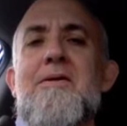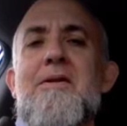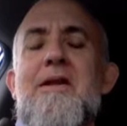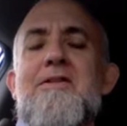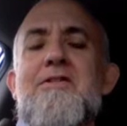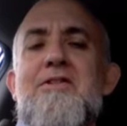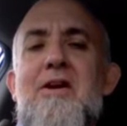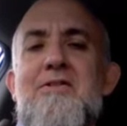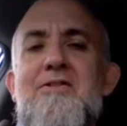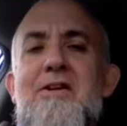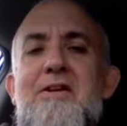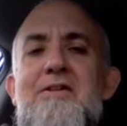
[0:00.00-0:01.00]
that
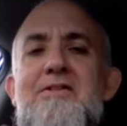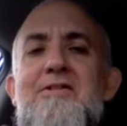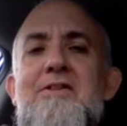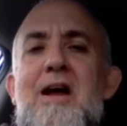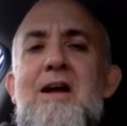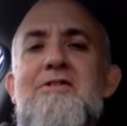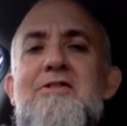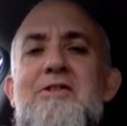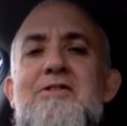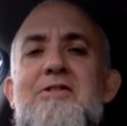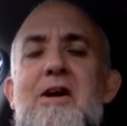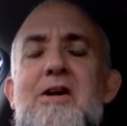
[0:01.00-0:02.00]
Zazen is not
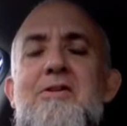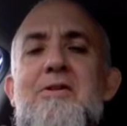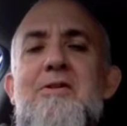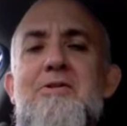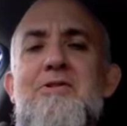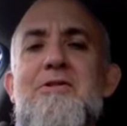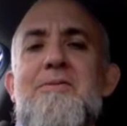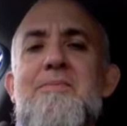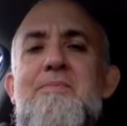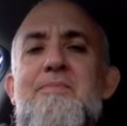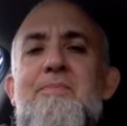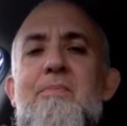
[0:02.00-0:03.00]
just on the cushion.
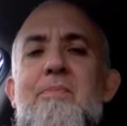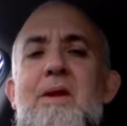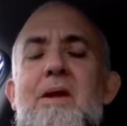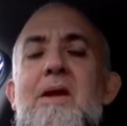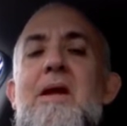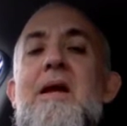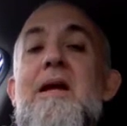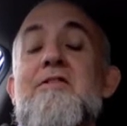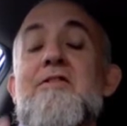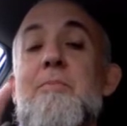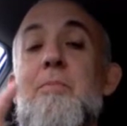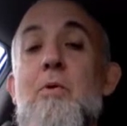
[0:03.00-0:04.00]

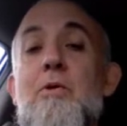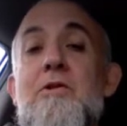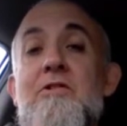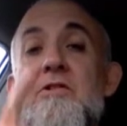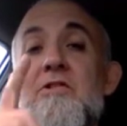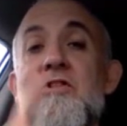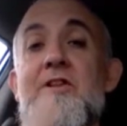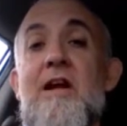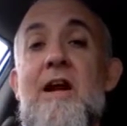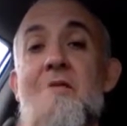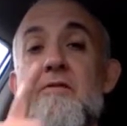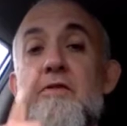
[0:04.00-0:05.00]
It's important to sit
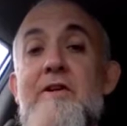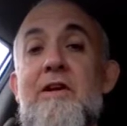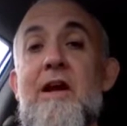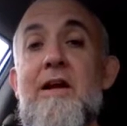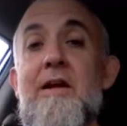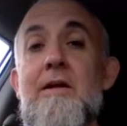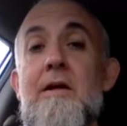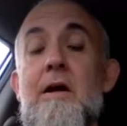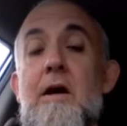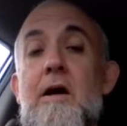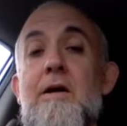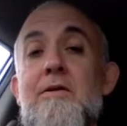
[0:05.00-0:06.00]
every day
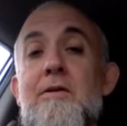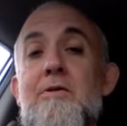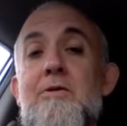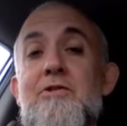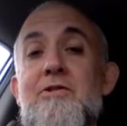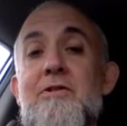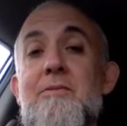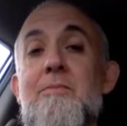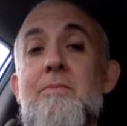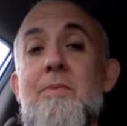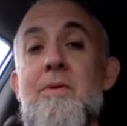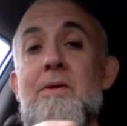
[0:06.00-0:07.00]
on the cushion,
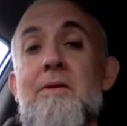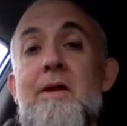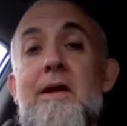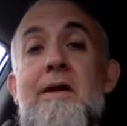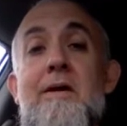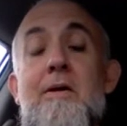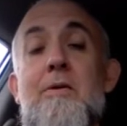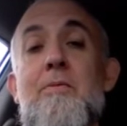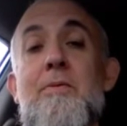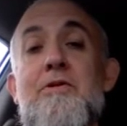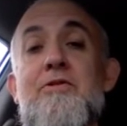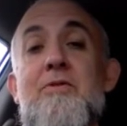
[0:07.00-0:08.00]
like
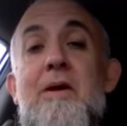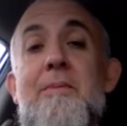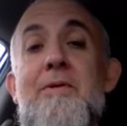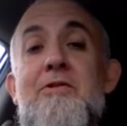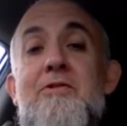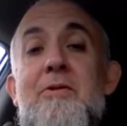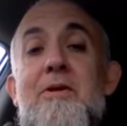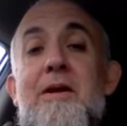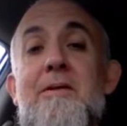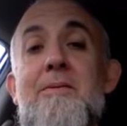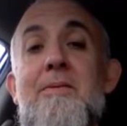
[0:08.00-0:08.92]
we described yesterday.